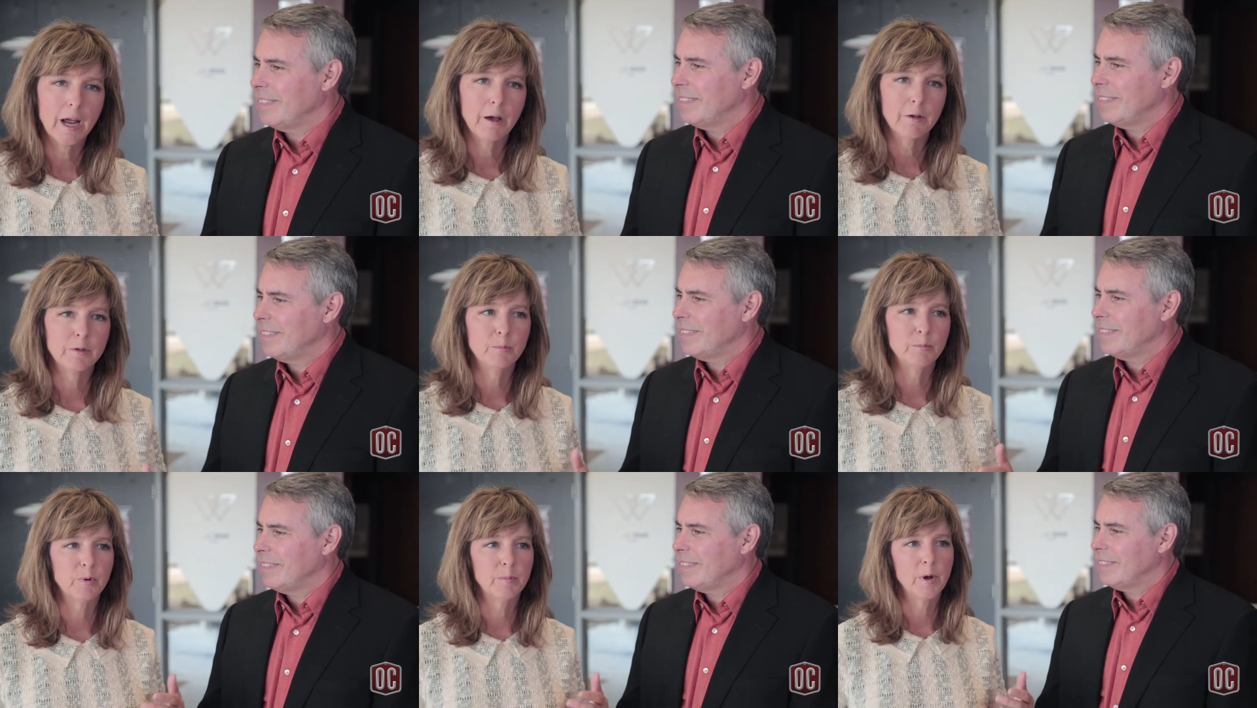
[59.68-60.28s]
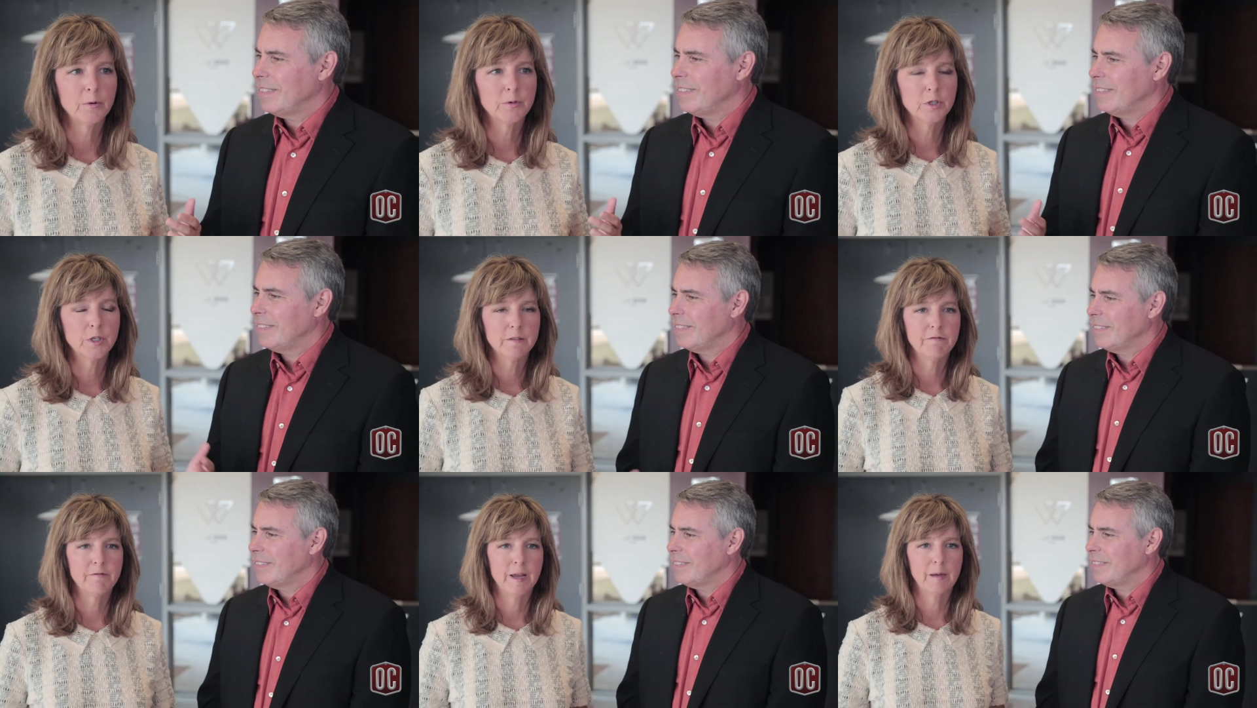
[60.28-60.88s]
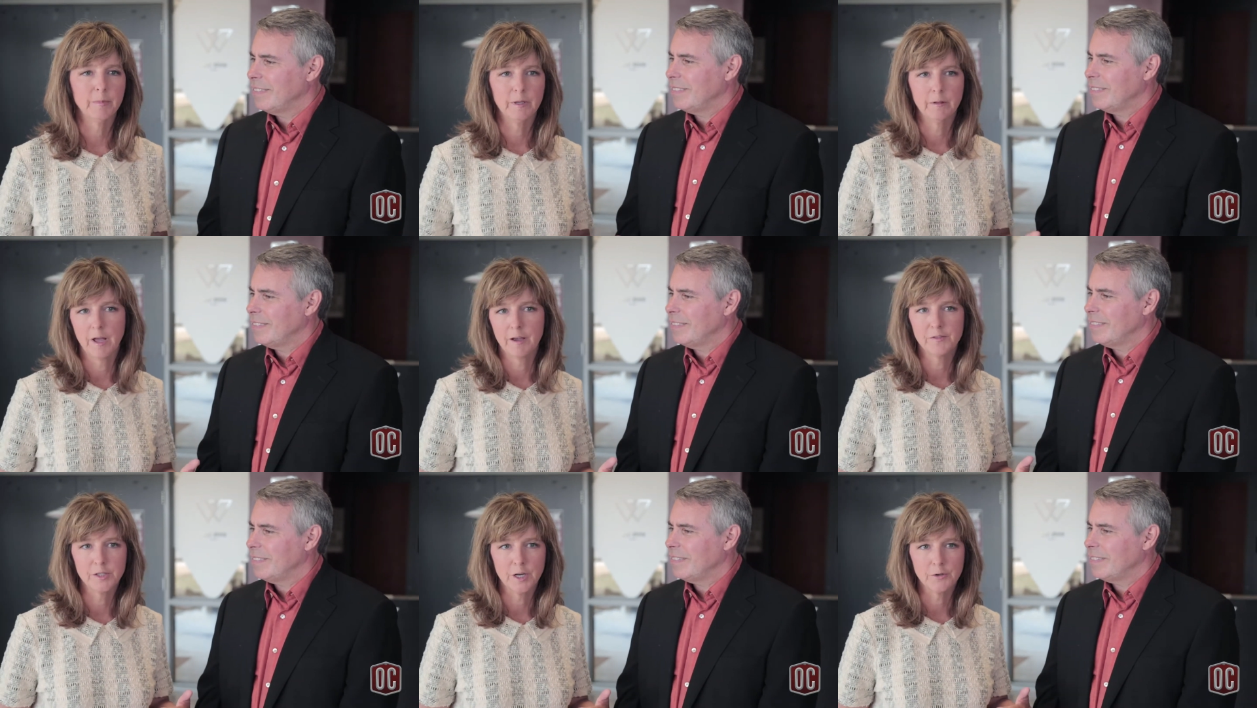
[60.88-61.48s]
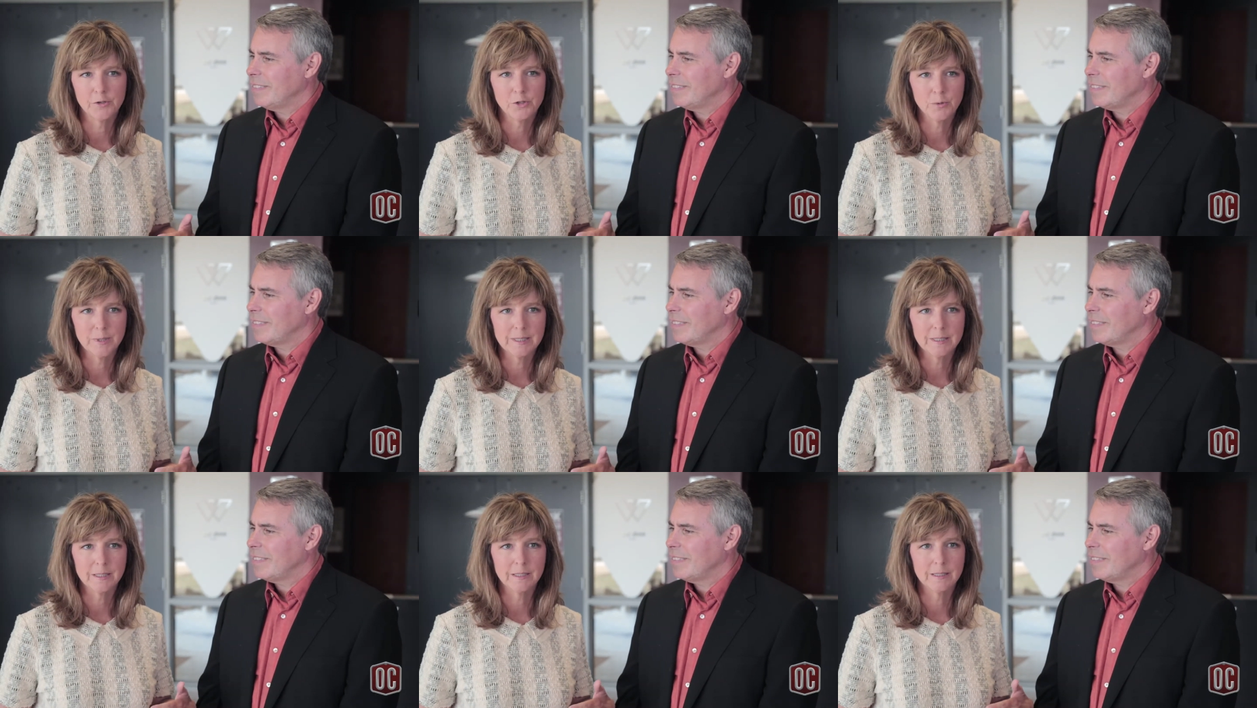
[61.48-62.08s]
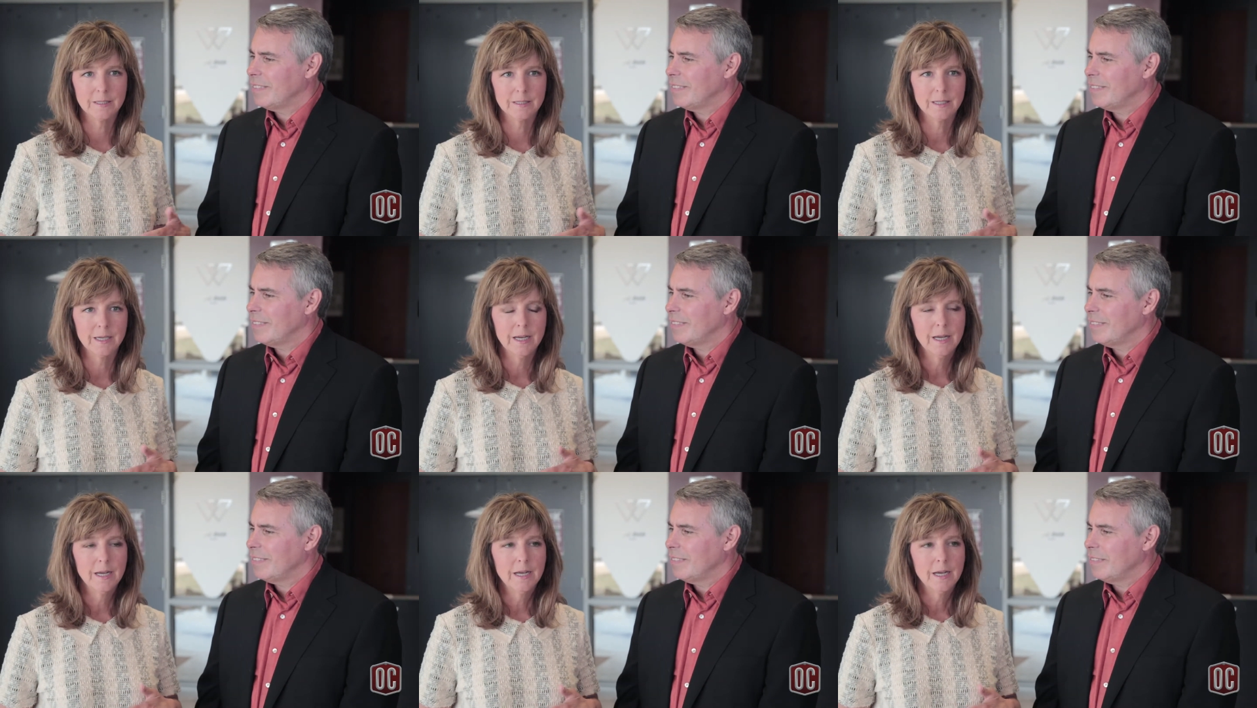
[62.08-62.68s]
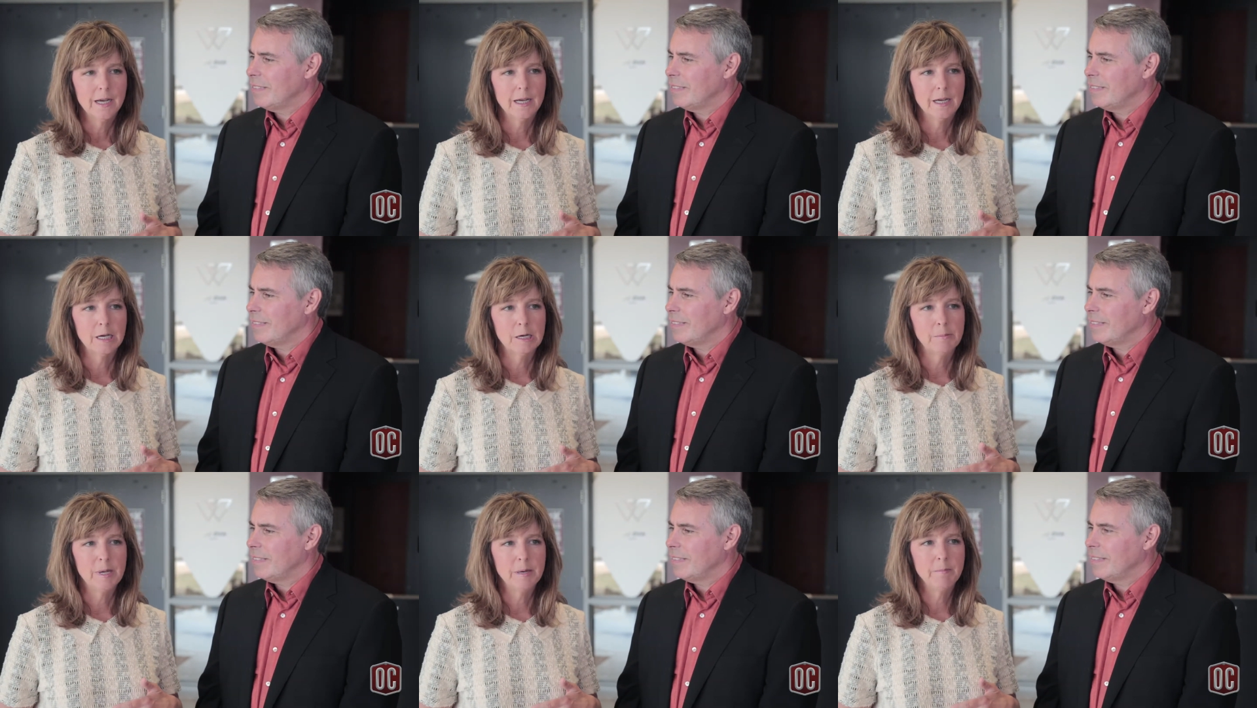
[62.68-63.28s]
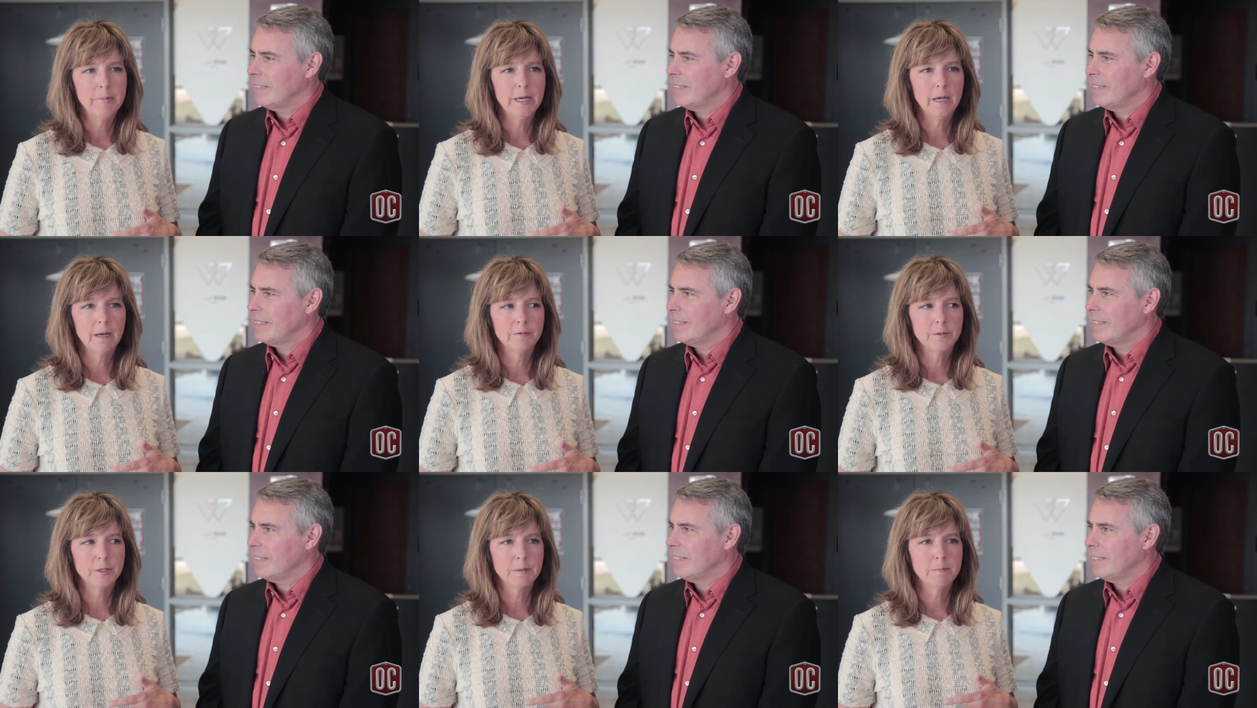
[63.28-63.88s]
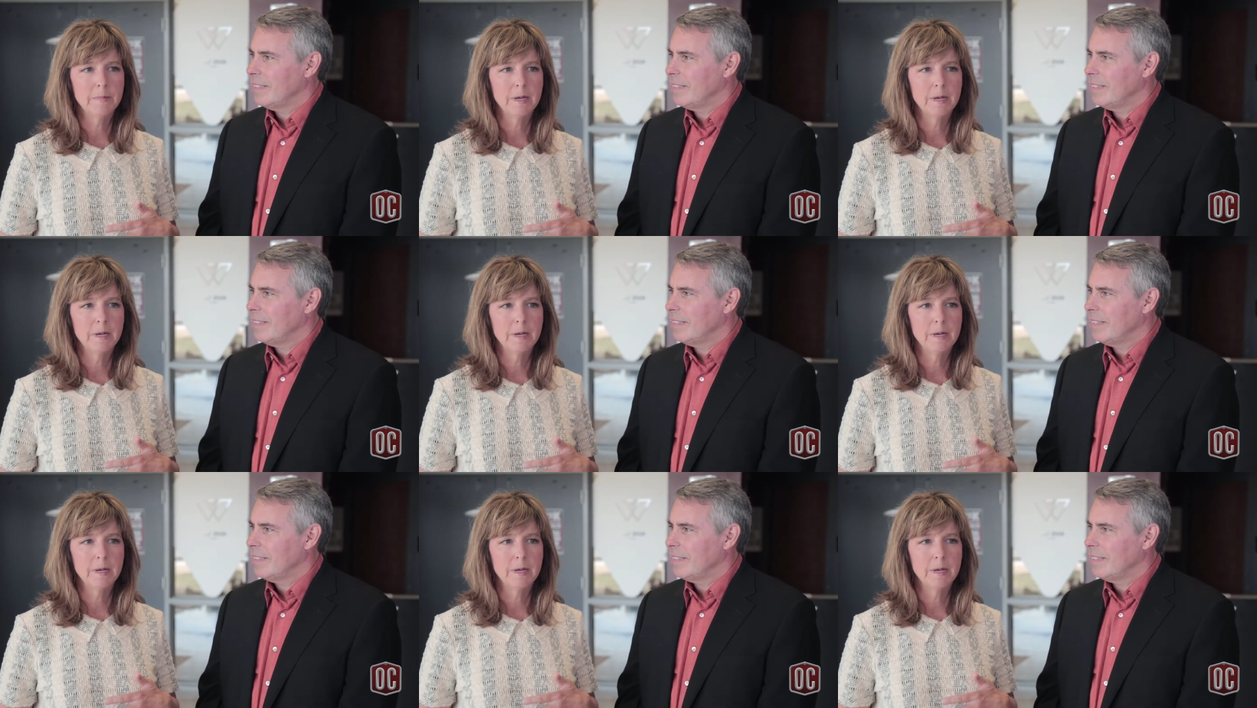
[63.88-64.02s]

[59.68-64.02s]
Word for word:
Speaker 1: health and promotes good family lifestyle choices um, and being able to